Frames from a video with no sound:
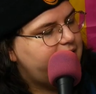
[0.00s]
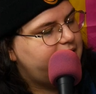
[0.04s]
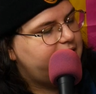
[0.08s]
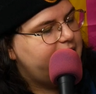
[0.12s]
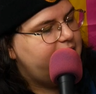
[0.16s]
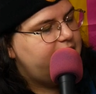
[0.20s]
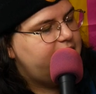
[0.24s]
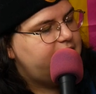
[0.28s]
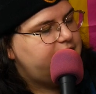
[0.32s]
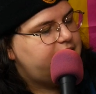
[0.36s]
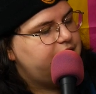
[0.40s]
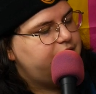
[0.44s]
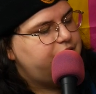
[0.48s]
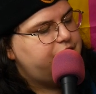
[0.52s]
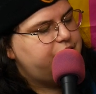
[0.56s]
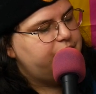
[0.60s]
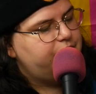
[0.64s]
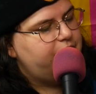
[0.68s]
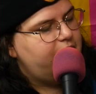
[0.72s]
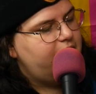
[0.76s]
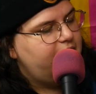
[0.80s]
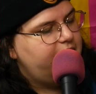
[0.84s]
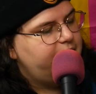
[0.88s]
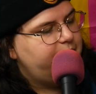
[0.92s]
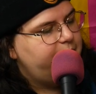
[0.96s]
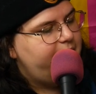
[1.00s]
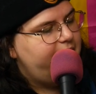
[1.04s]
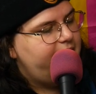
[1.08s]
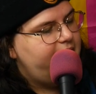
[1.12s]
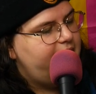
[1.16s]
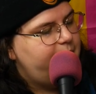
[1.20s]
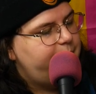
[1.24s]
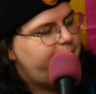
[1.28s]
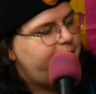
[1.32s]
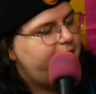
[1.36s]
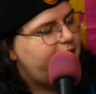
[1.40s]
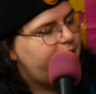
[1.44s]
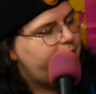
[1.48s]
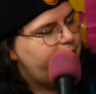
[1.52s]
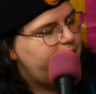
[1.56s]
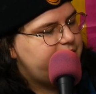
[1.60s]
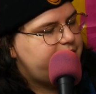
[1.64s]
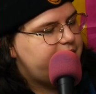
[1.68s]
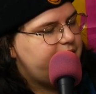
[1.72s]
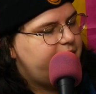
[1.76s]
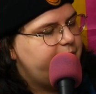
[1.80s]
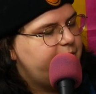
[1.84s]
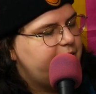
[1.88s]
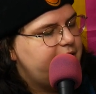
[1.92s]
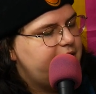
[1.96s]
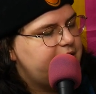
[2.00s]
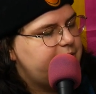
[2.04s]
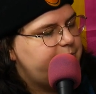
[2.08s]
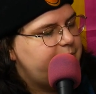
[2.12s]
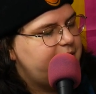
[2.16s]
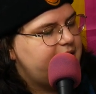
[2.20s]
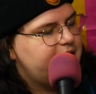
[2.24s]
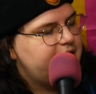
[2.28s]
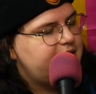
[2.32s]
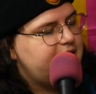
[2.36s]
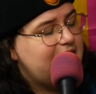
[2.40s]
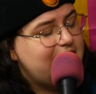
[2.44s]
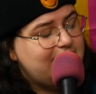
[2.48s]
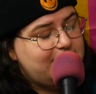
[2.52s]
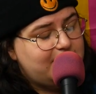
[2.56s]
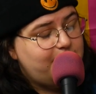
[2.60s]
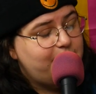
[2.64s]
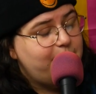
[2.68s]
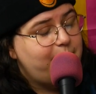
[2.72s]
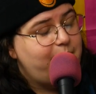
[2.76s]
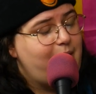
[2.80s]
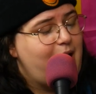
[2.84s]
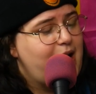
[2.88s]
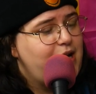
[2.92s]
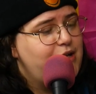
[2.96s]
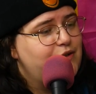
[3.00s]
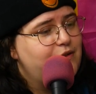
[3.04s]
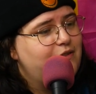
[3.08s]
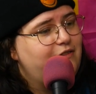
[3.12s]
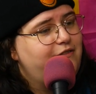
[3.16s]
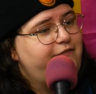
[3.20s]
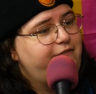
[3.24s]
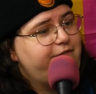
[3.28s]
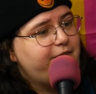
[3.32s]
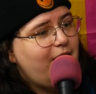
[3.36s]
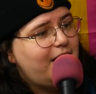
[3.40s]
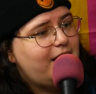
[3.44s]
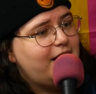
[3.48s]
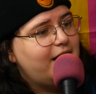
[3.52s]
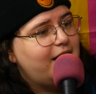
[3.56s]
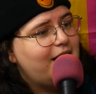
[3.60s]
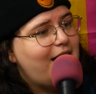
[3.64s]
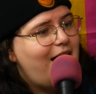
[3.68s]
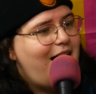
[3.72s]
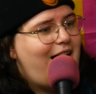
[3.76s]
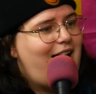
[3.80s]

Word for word: related to Gerard Way, but I wish I was because he's a major fucking